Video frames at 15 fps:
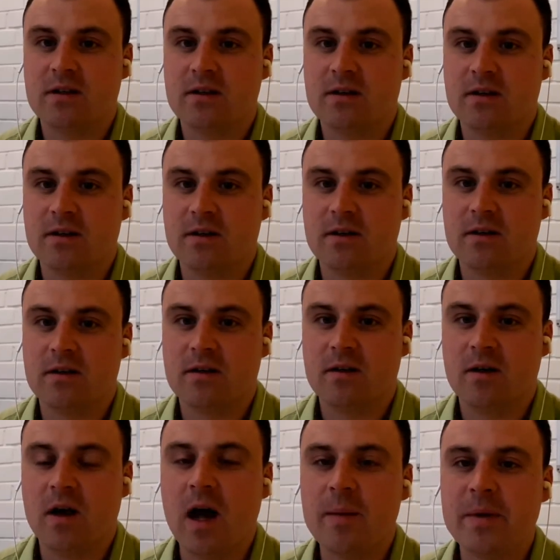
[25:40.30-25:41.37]

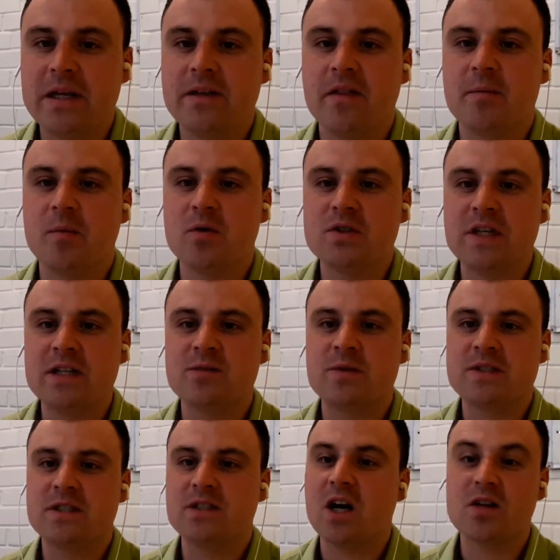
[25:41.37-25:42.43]
I mean, the most
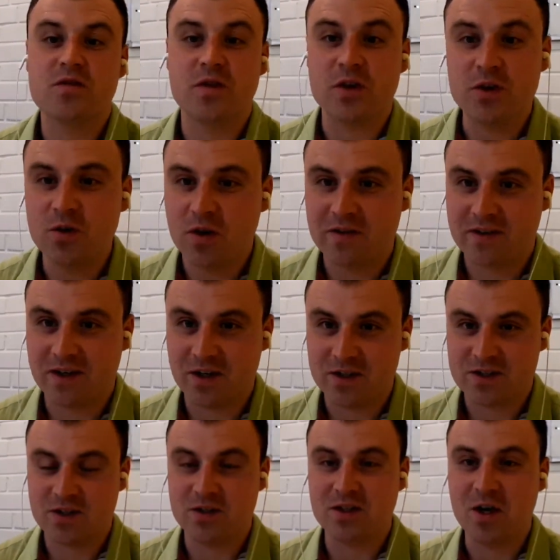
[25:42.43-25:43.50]
interesting, not for you, of
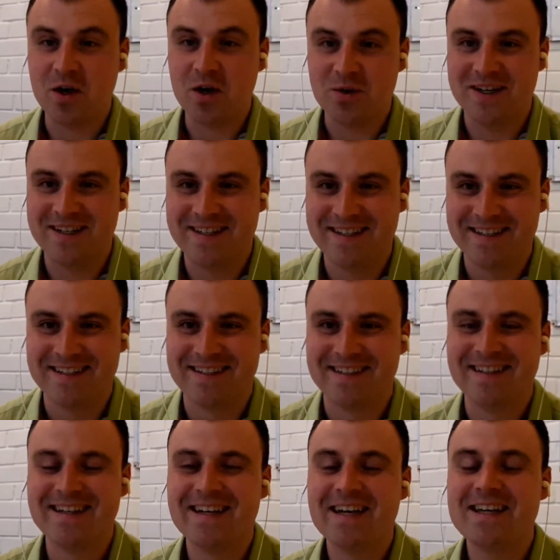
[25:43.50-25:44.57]
course, you know,
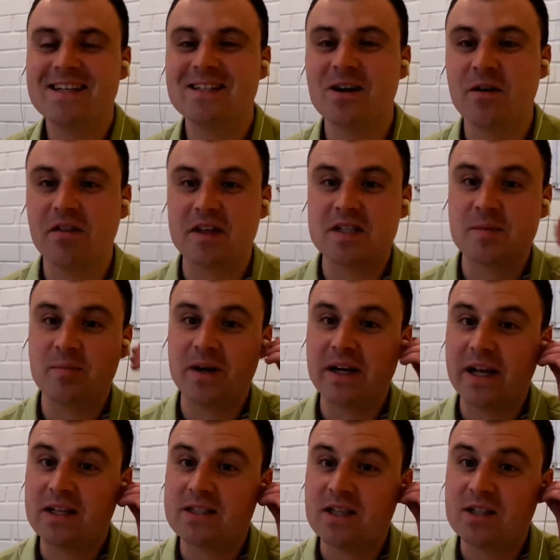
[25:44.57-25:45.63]
you know this,
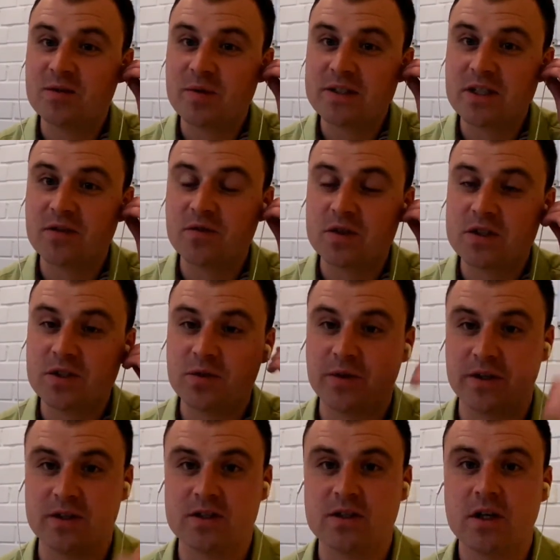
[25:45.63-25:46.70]
but it's interesting for
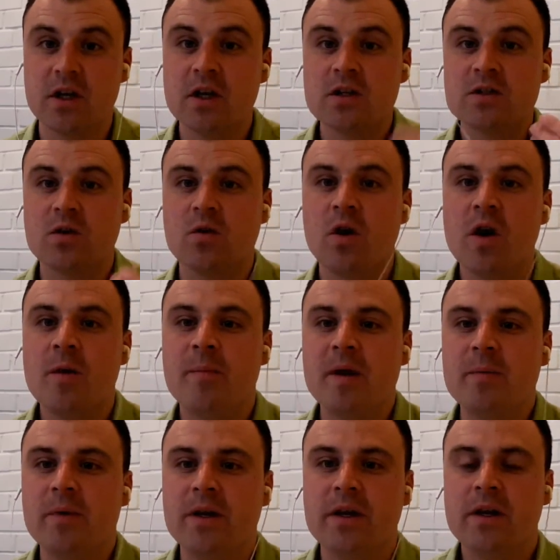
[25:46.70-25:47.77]
students. So
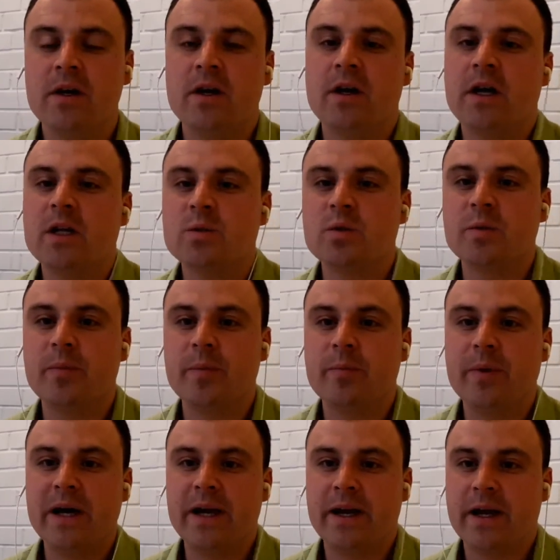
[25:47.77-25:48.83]
maybe it would be
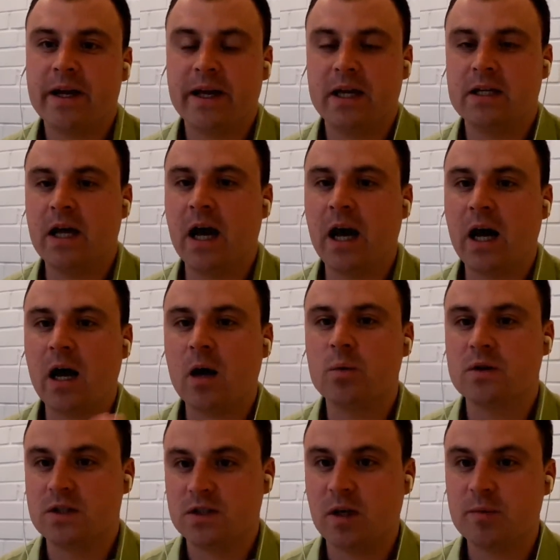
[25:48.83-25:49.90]
better, again, I will
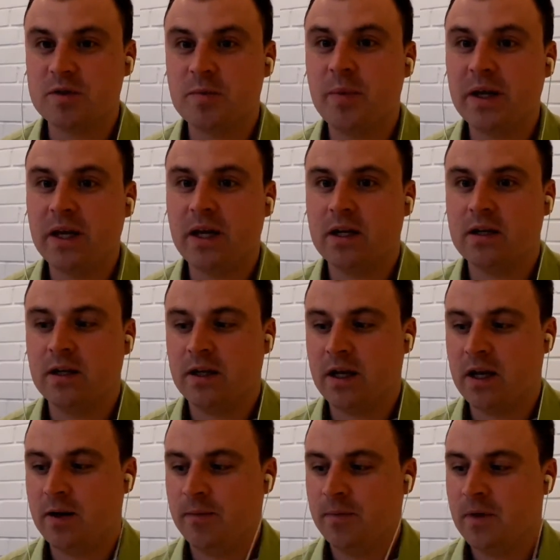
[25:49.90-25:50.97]
stop speaking, yeah?